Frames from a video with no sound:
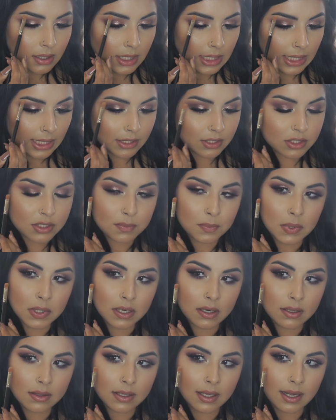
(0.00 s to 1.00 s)
And I just put
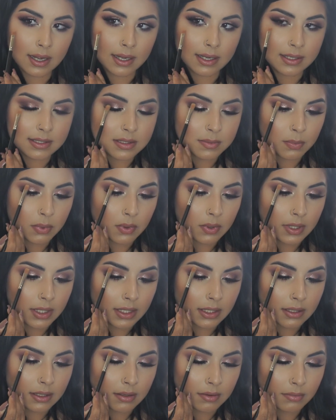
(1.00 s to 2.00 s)
it on the highest
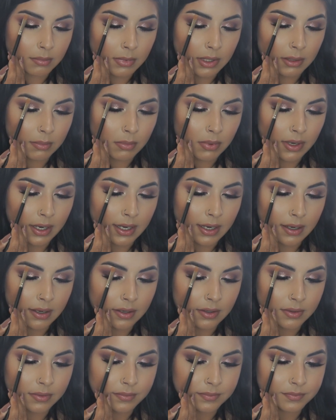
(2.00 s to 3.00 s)
point of my
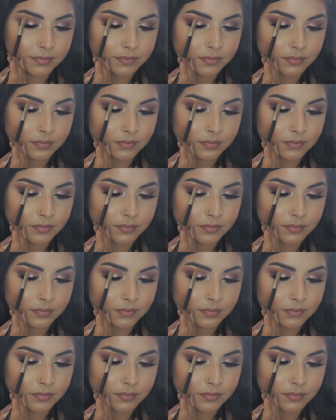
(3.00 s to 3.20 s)
brow.